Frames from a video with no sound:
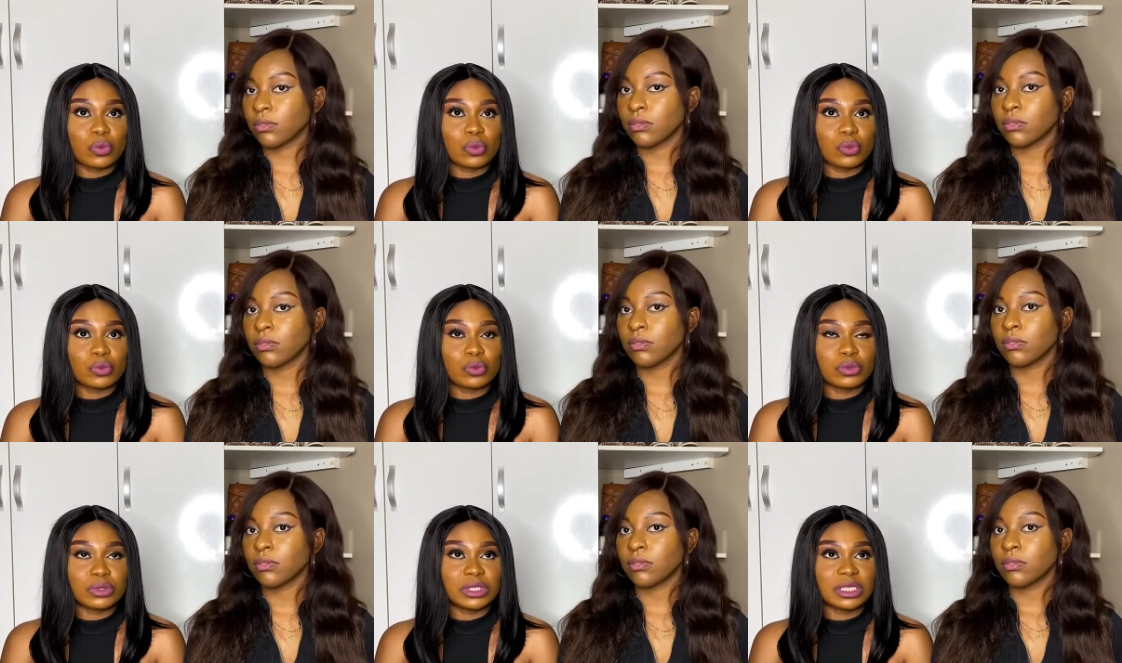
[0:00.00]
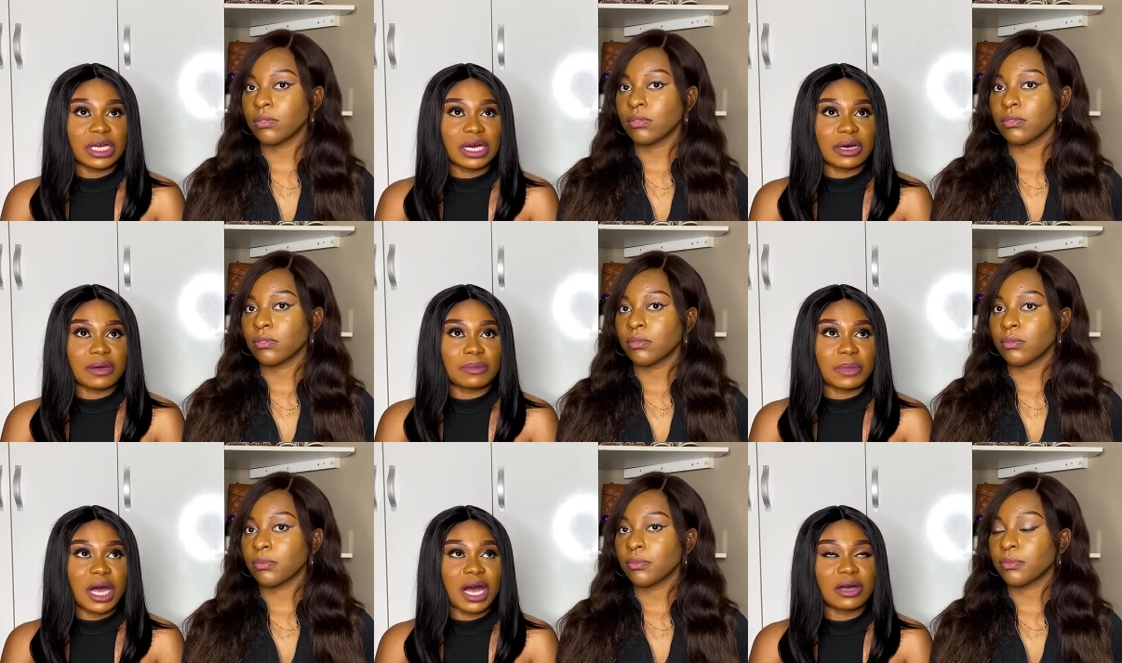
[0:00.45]
Speaker 1: would,
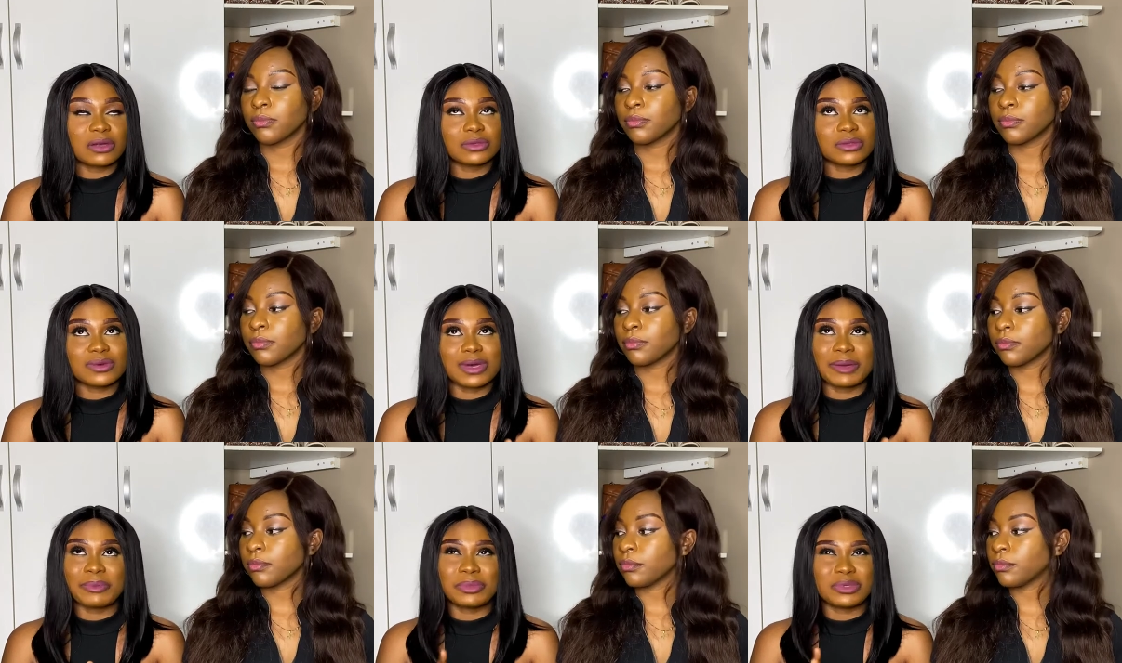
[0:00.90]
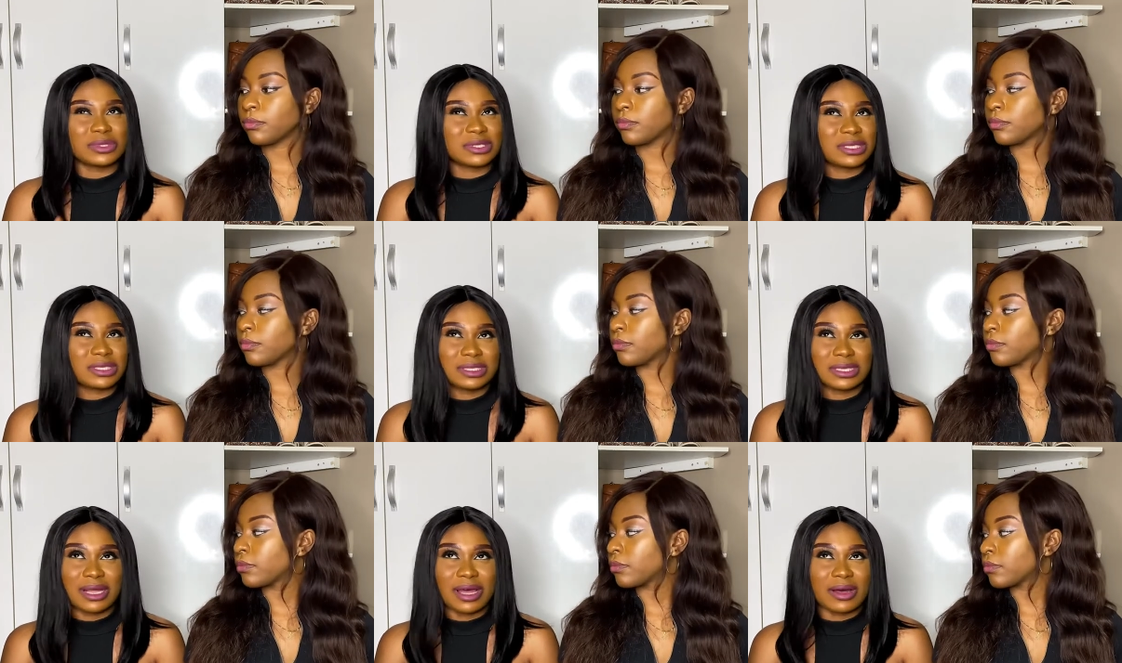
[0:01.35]
how do I put
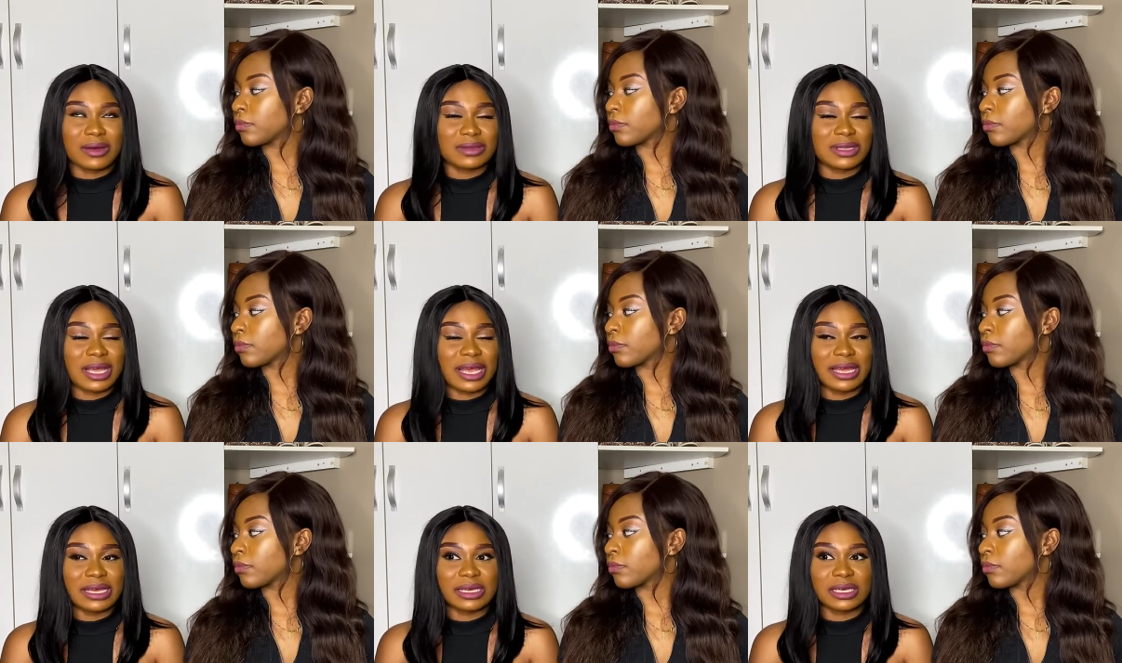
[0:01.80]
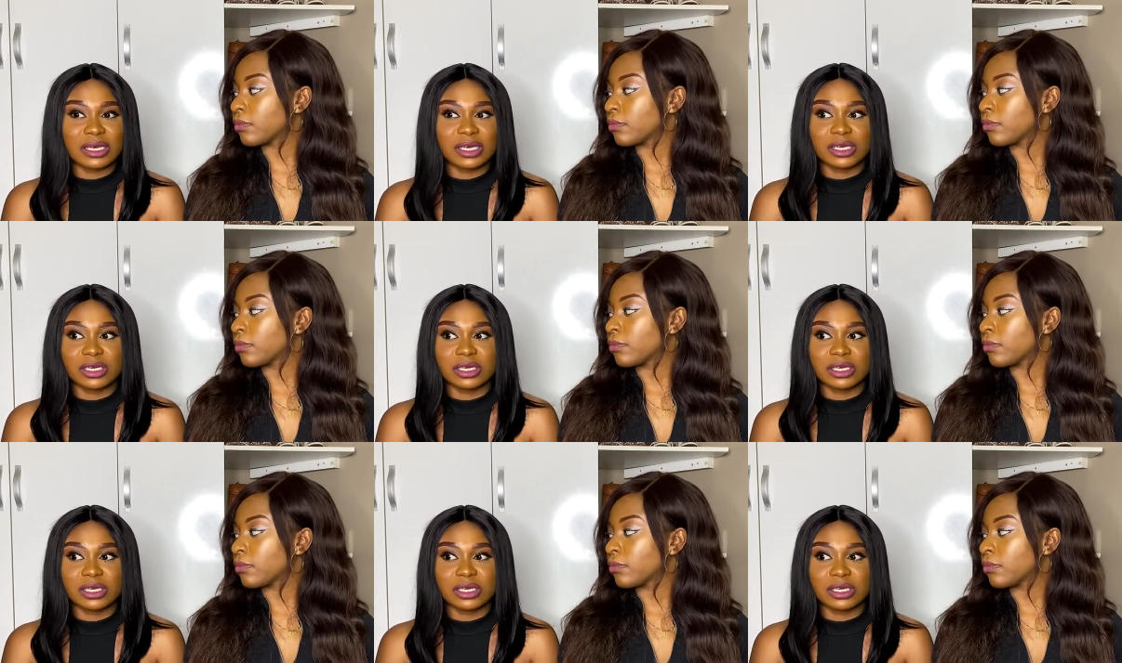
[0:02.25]
it now? Like,